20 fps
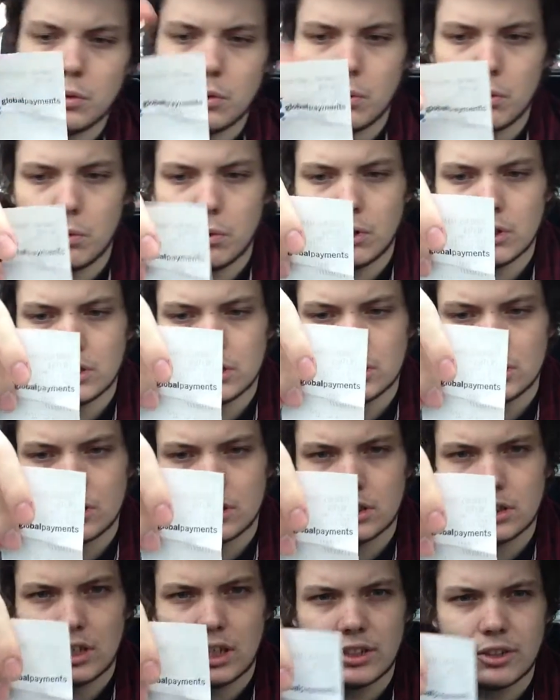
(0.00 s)
one,
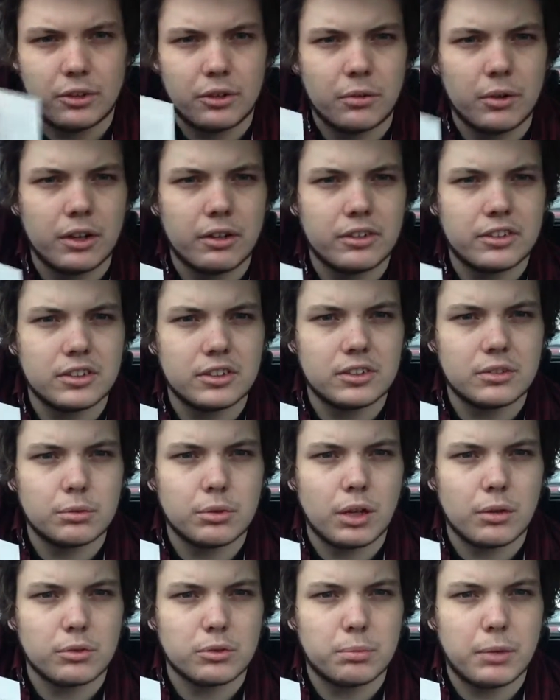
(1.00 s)
I don't know whether this,
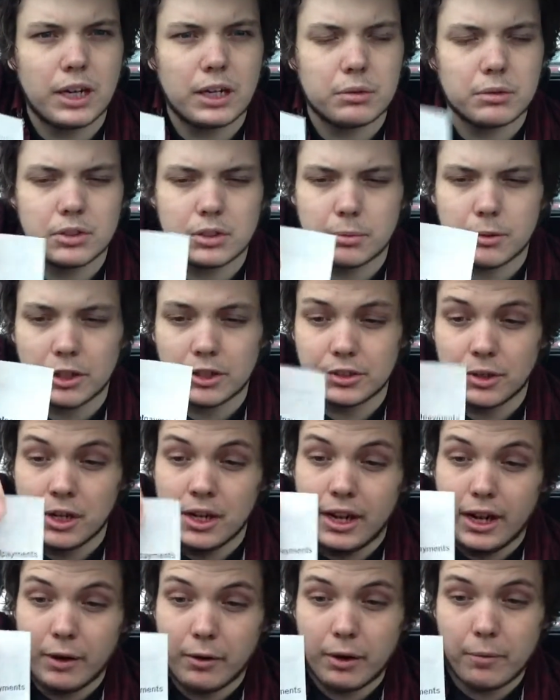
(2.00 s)
that was backwards to be honest.
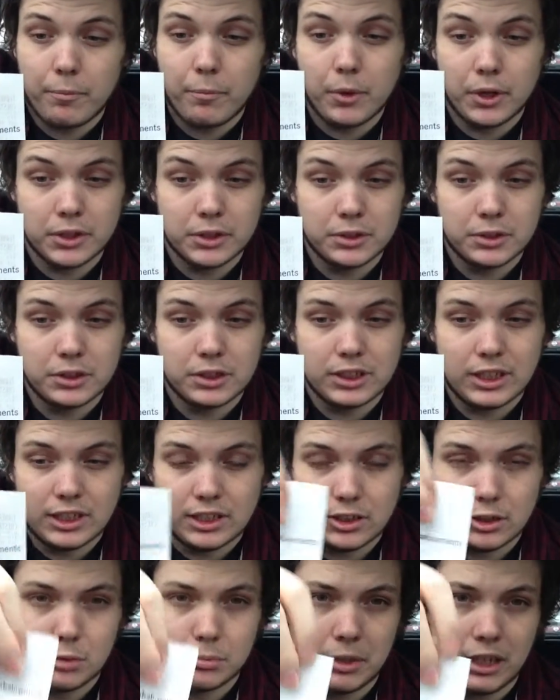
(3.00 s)
Anyway,
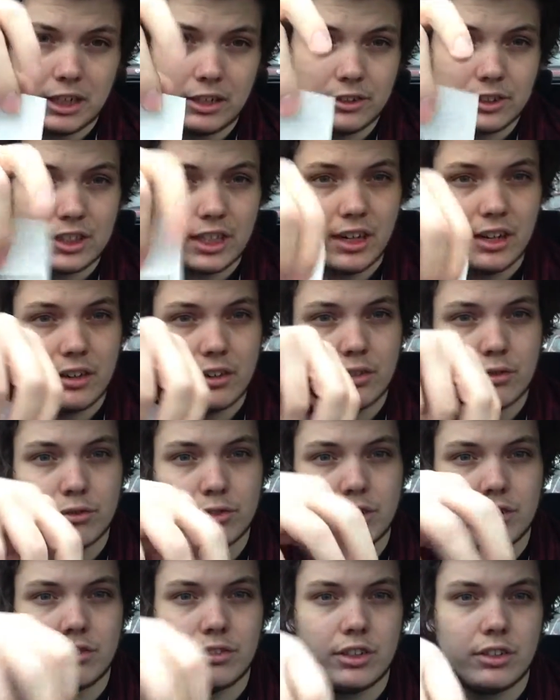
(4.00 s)

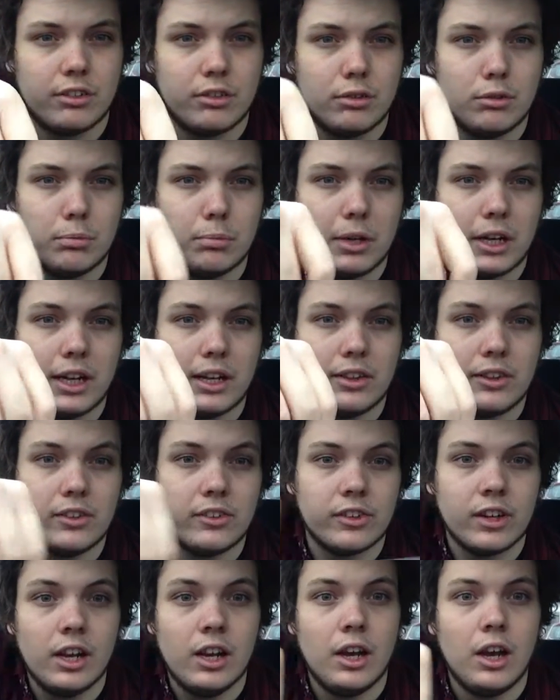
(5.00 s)

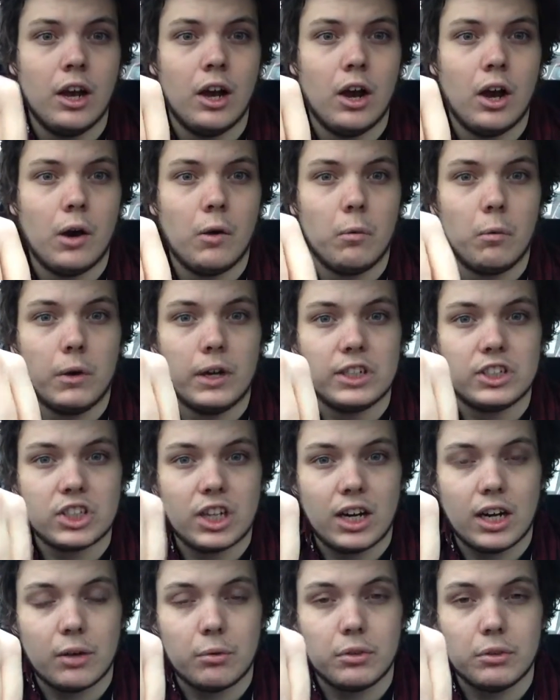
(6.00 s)
£182.52, which
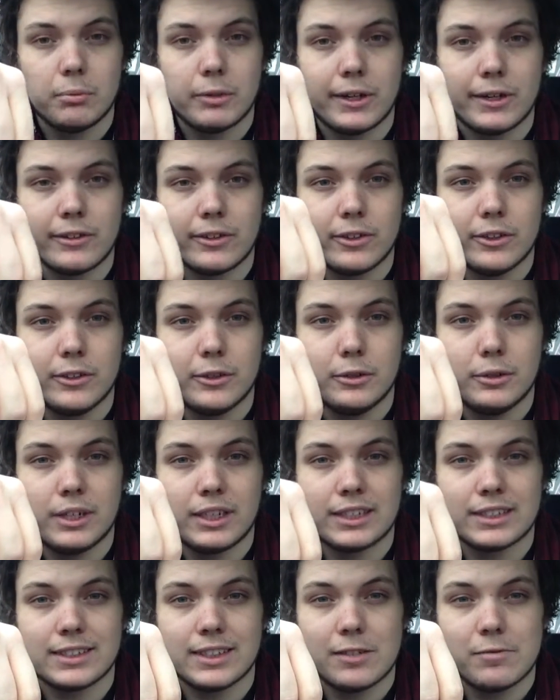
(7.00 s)
I wouldn't be able to do
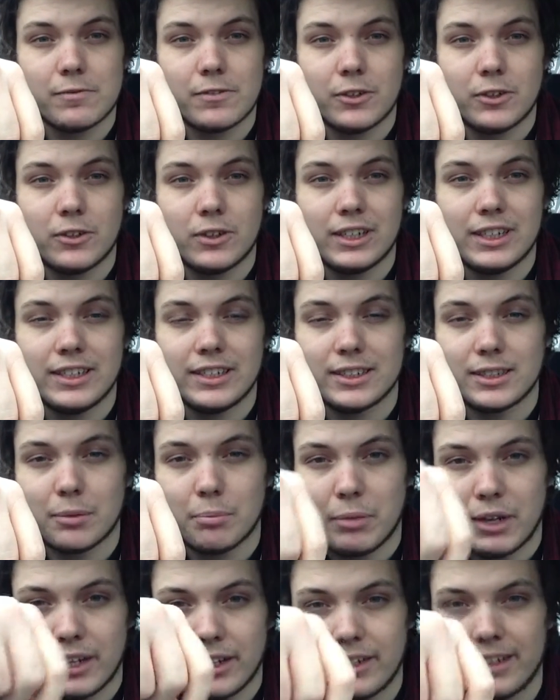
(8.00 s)
except for it's
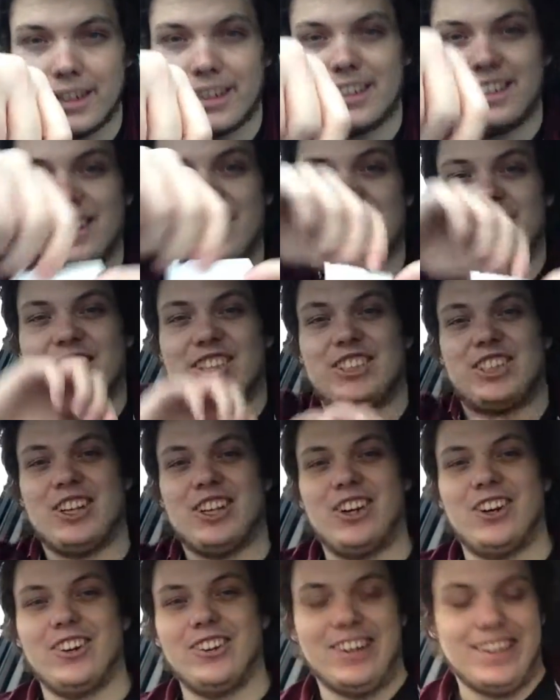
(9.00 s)
payday.
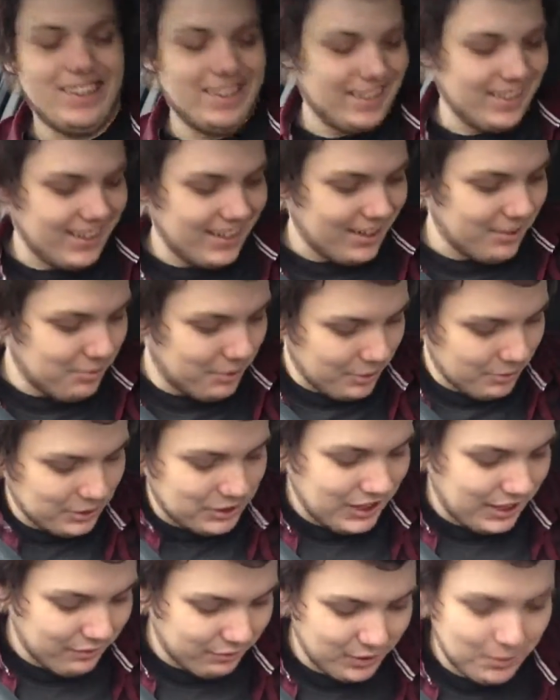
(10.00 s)
So, pretty
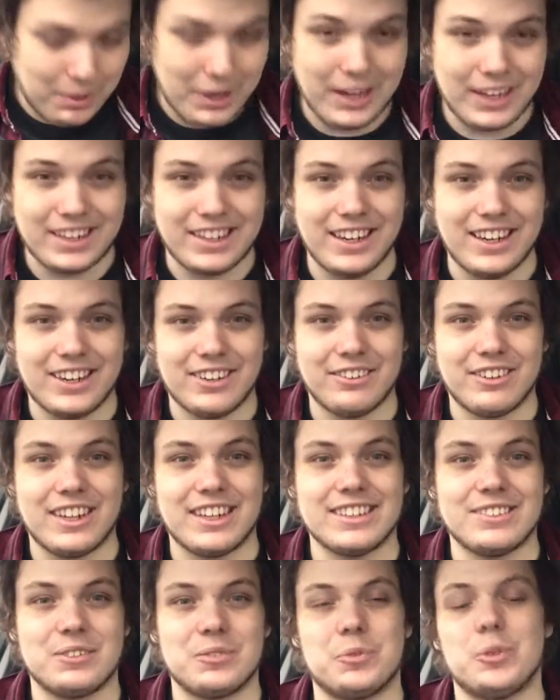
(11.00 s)
much every payday I've
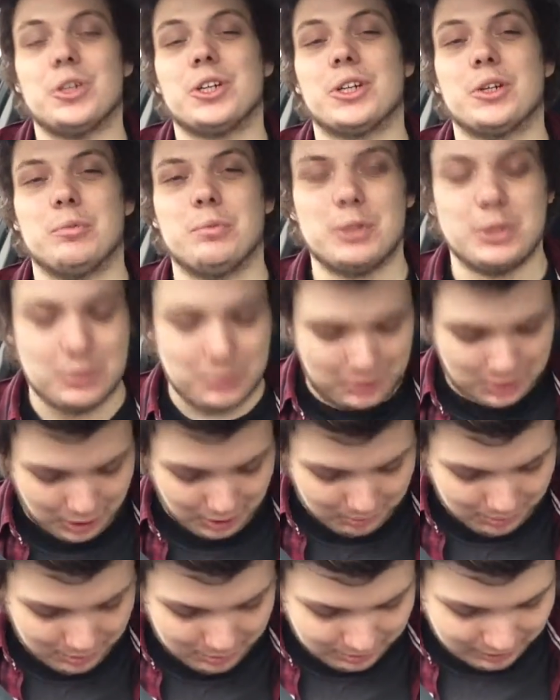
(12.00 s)
had working at my new
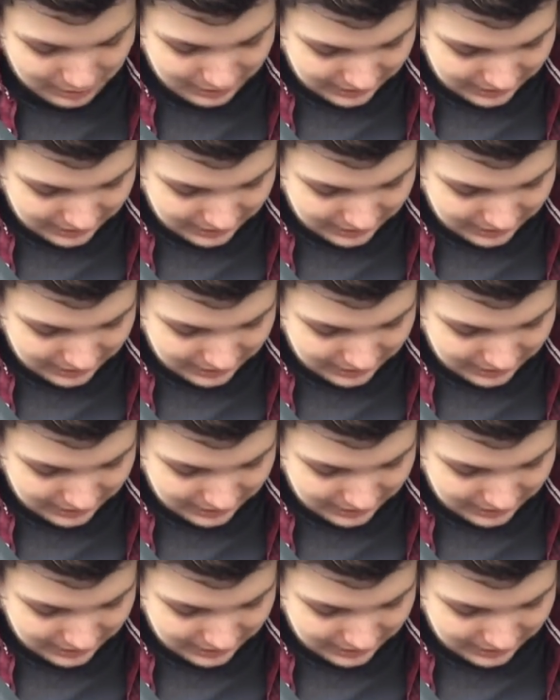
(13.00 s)
job of,